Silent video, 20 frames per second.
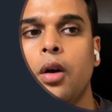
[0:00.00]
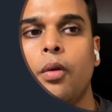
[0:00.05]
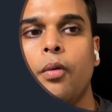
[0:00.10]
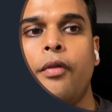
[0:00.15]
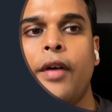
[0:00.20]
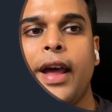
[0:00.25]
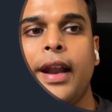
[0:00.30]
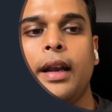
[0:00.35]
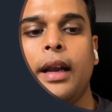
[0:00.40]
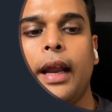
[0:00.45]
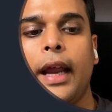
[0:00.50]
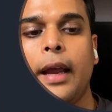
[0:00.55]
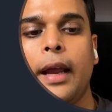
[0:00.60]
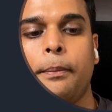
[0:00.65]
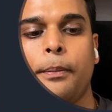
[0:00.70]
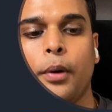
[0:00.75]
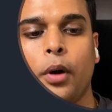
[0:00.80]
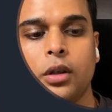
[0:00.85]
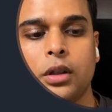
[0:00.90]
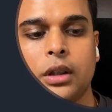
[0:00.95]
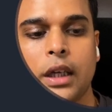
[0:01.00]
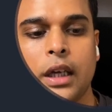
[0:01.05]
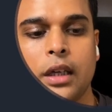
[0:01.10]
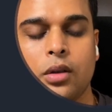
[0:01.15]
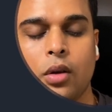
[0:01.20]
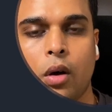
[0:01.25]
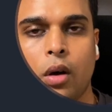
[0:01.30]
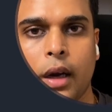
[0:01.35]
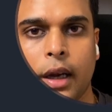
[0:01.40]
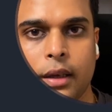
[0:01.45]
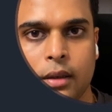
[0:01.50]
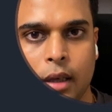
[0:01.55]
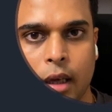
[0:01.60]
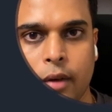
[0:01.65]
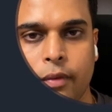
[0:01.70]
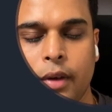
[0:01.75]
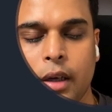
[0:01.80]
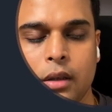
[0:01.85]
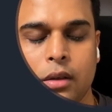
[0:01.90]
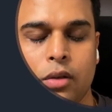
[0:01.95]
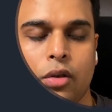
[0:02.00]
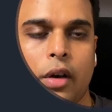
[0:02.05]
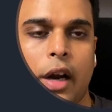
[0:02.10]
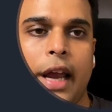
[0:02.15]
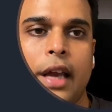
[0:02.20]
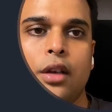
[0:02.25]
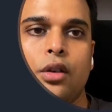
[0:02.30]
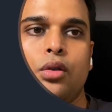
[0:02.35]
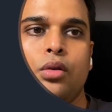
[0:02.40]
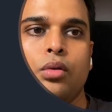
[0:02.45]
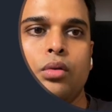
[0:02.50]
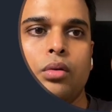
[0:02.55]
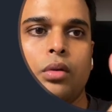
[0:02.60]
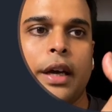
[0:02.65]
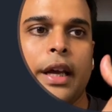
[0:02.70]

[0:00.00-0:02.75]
when process or a service tries to